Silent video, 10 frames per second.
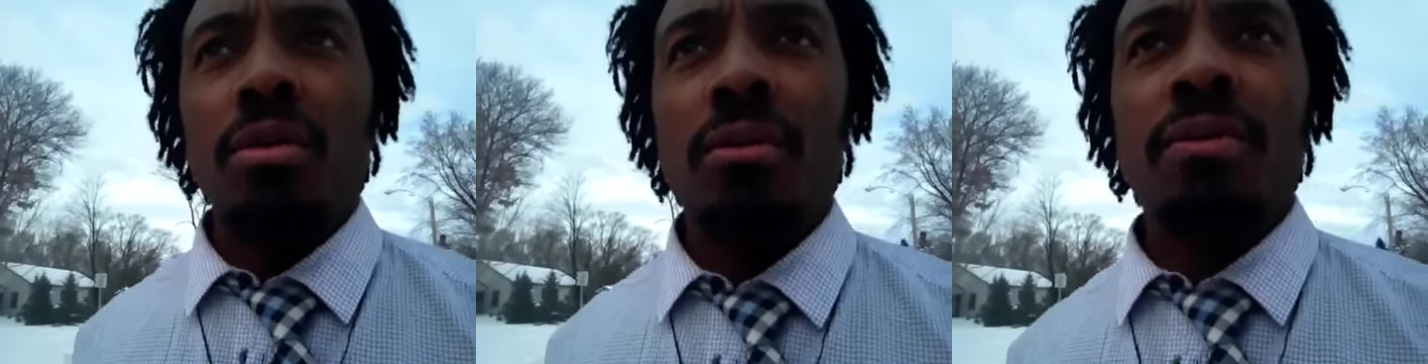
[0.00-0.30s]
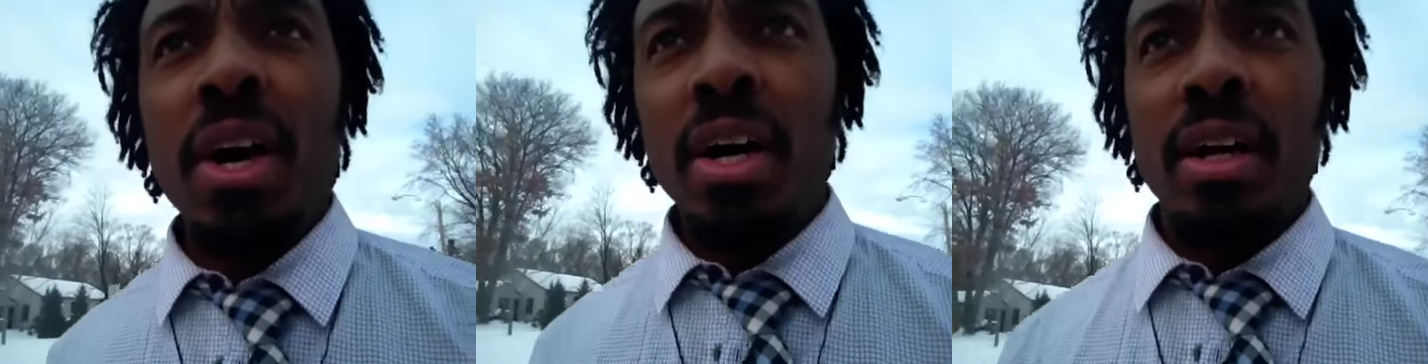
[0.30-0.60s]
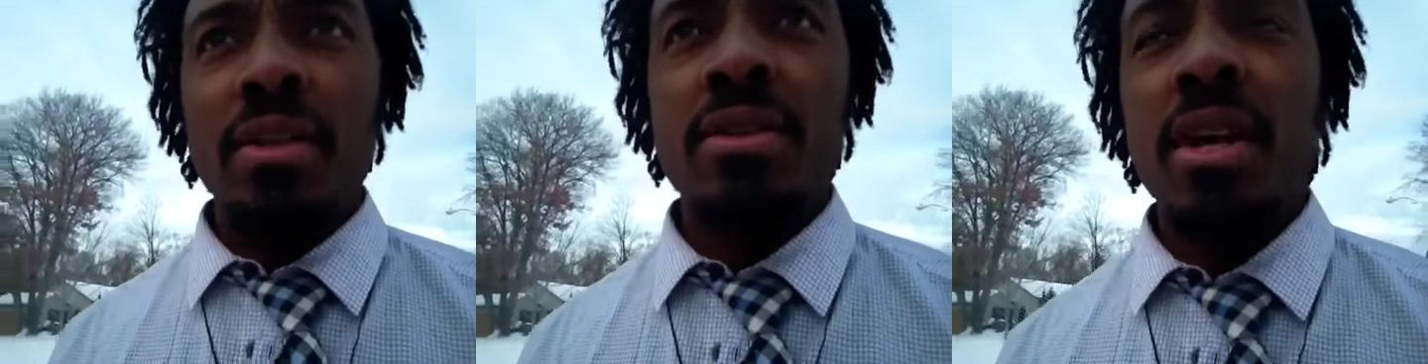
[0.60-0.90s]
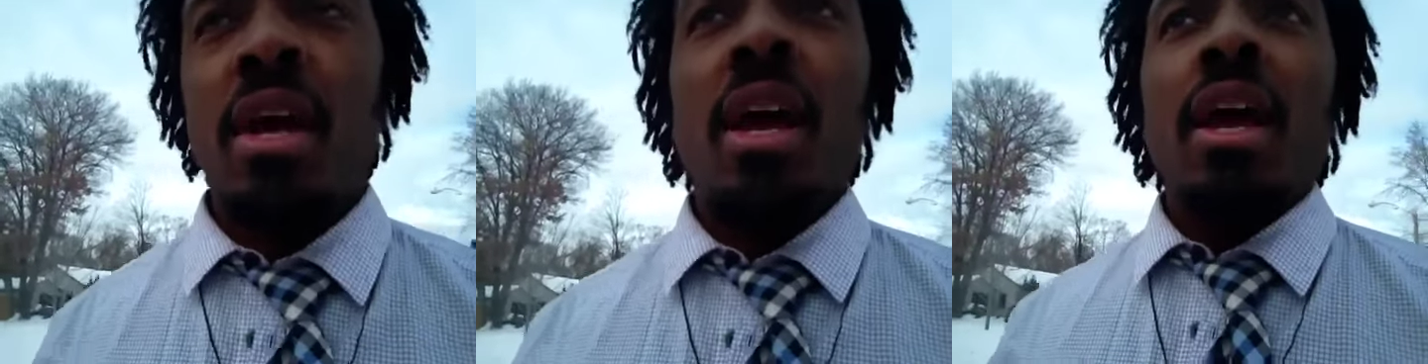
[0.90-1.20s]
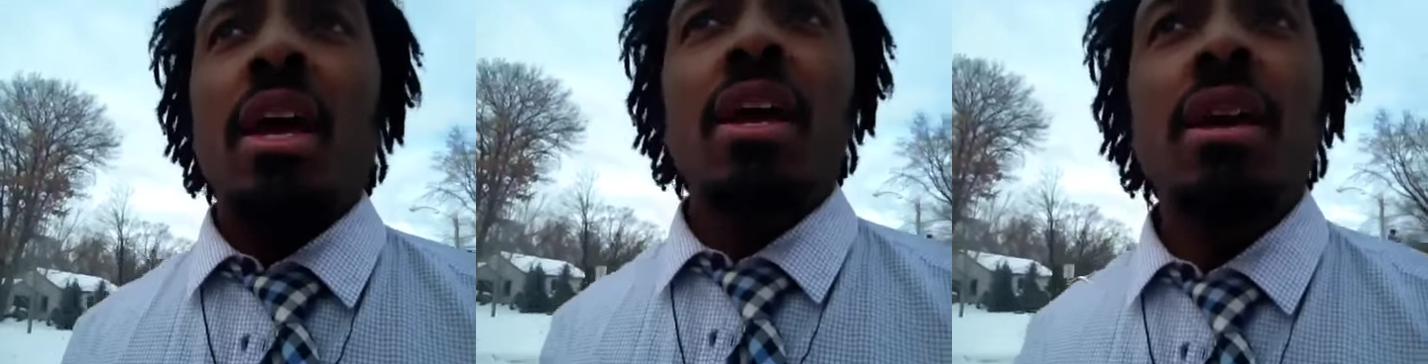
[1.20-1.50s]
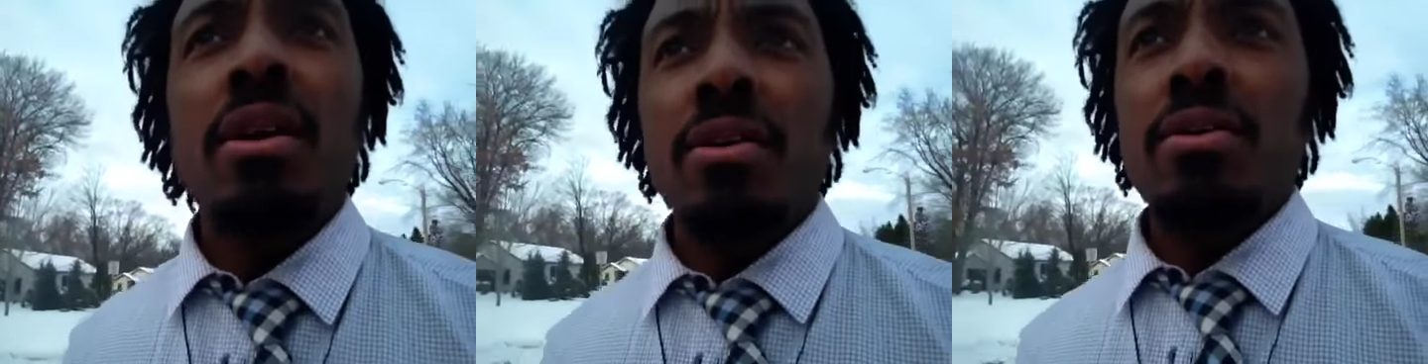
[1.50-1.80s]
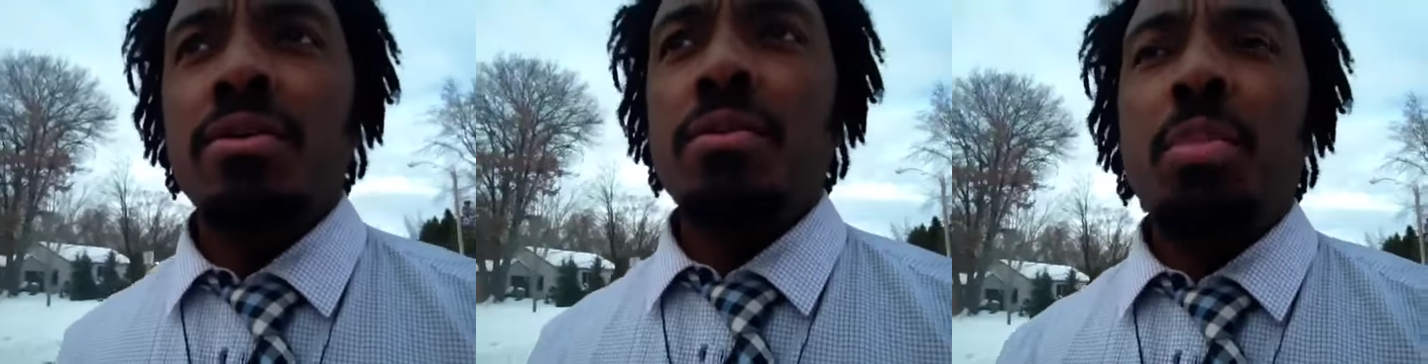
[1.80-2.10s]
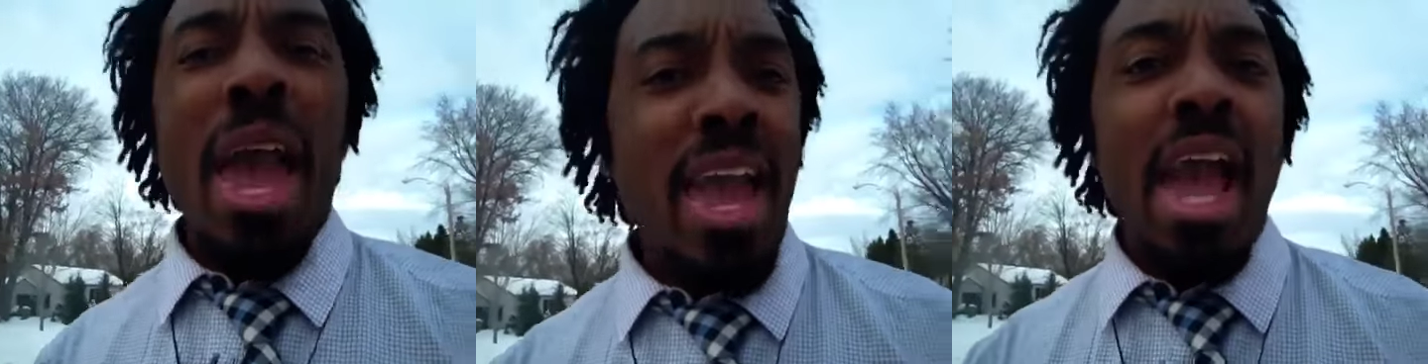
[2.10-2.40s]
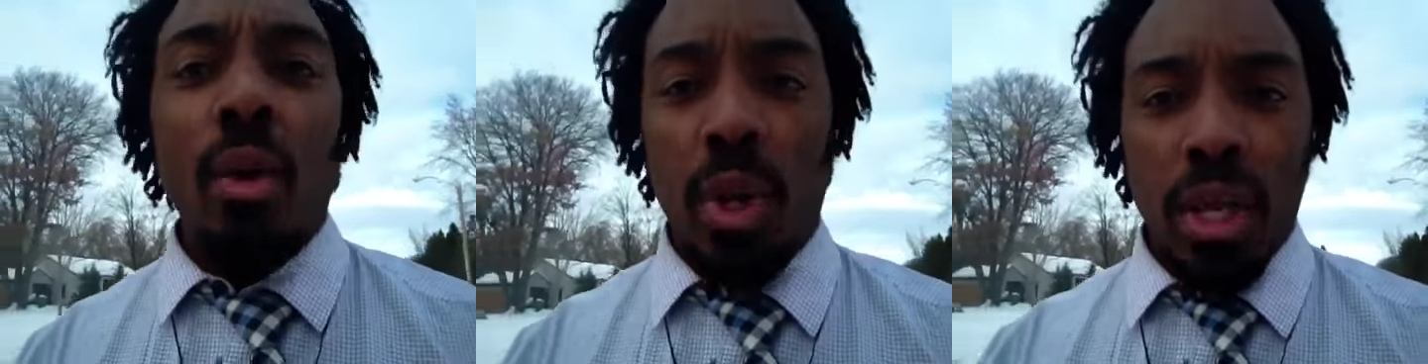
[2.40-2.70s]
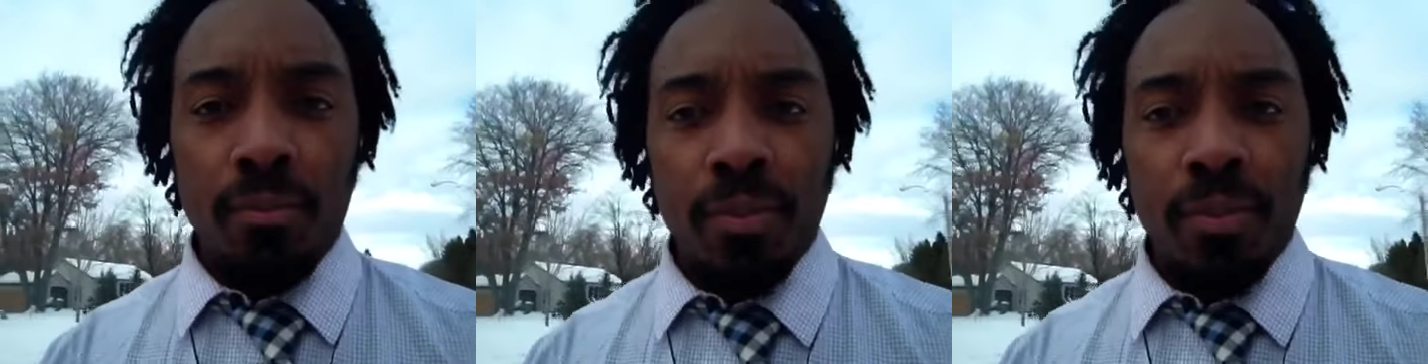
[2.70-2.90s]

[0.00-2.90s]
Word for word: funds is pay equity.